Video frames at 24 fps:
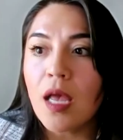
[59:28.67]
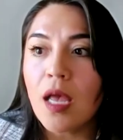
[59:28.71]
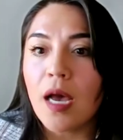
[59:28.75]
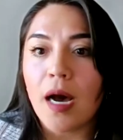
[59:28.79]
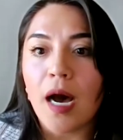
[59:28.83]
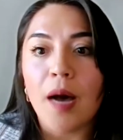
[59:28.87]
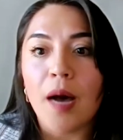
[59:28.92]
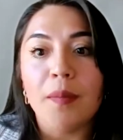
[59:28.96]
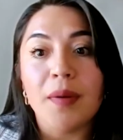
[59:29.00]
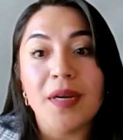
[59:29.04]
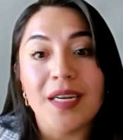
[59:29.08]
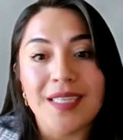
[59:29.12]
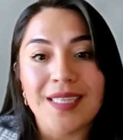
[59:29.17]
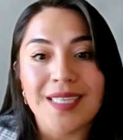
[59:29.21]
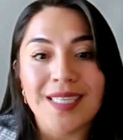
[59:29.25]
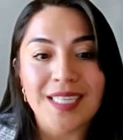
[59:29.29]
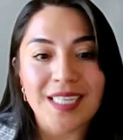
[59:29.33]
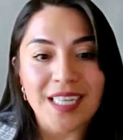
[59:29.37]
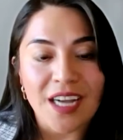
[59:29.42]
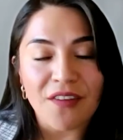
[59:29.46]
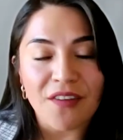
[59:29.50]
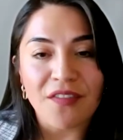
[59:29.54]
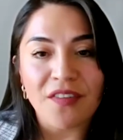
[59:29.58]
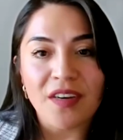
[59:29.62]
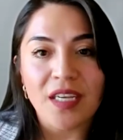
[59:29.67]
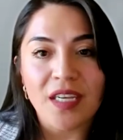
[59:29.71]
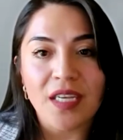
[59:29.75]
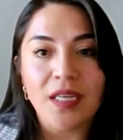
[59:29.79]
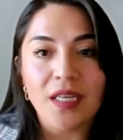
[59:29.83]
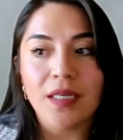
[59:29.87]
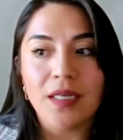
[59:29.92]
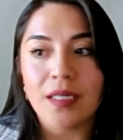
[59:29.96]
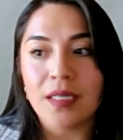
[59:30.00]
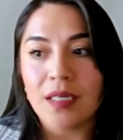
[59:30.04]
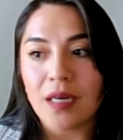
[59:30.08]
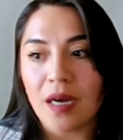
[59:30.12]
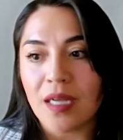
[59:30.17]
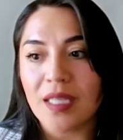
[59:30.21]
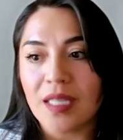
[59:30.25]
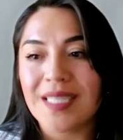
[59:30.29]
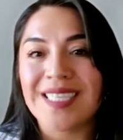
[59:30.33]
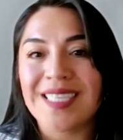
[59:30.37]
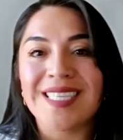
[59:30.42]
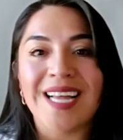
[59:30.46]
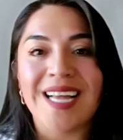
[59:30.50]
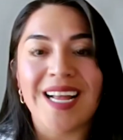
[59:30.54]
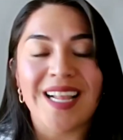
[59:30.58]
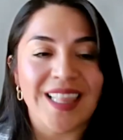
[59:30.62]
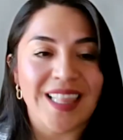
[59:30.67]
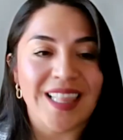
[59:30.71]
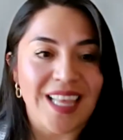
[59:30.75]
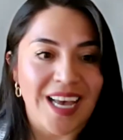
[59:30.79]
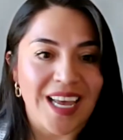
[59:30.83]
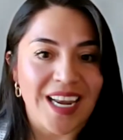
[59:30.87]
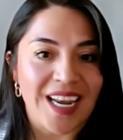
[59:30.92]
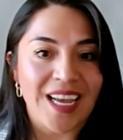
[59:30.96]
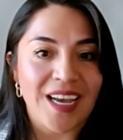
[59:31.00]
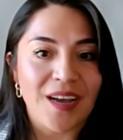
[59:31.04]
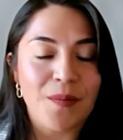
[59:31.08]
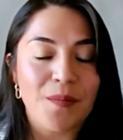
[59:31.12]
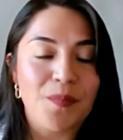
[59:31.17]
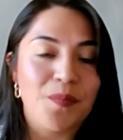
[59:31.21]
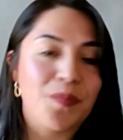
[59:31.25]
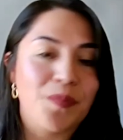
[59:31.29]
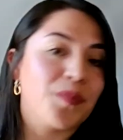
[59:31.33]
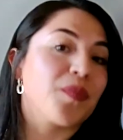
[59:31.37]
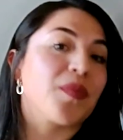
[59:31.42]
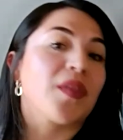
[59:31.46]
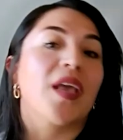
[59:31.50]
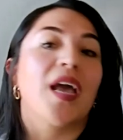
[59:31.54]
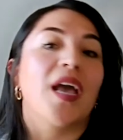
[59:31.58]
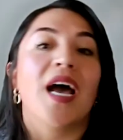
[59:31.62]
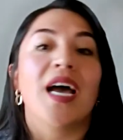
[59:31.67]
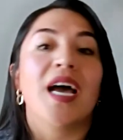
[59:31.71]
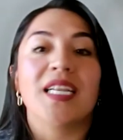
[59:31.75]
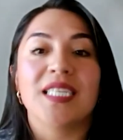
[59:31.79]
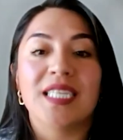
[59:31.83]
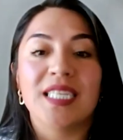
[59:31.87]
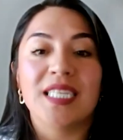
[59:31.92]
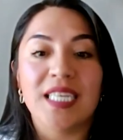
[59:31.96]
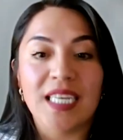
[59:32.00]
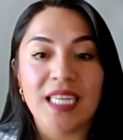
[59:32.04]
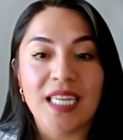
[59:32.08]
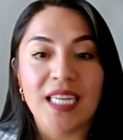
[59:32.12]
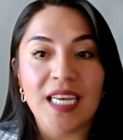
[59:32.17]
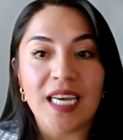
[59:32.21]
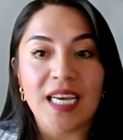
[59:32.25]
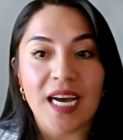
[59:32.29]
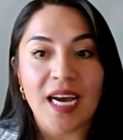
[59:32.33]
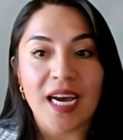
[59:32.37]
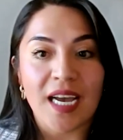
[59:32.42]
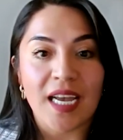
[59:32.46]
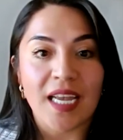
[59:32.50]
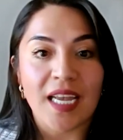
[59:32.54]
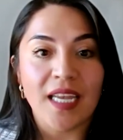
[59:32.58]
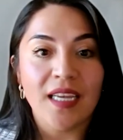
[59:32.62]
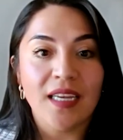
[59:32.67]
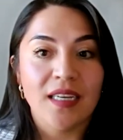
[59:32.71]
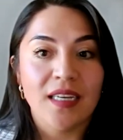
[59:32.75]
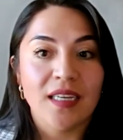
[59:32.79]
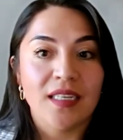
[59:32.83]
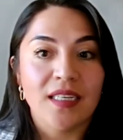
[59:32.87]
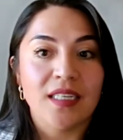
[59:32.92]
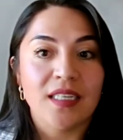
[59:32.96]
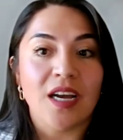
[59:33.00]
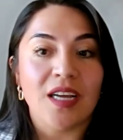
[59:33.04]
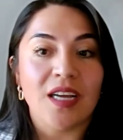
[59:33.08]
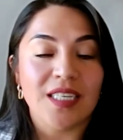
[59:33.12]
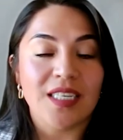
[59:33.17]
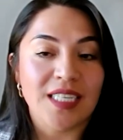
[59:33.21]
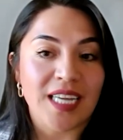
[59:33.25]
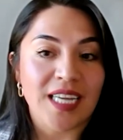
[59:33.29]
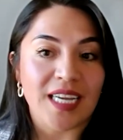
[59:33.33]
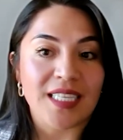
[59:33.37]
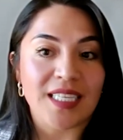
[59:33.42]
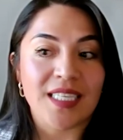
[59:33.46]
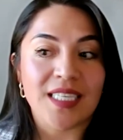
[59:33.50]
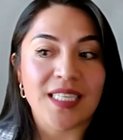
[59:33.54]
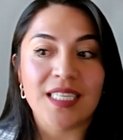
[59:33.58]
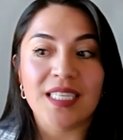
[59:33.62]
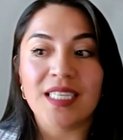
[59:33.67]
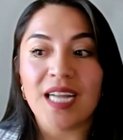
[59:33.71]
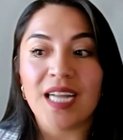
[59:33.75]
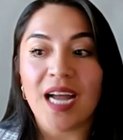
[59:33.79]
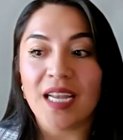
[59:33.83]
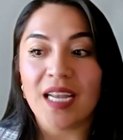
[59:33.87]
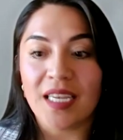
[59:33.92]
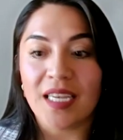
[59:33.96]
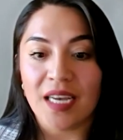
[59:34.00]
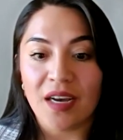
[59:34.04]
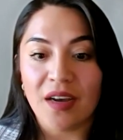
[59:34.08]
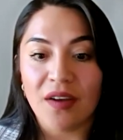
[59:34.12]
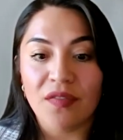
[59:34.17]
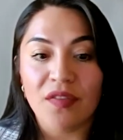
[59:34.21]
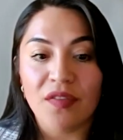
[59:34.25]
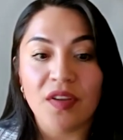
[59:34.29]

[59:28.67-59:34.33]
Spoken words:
But it's stephanie.saldana@tdi.texas.gov.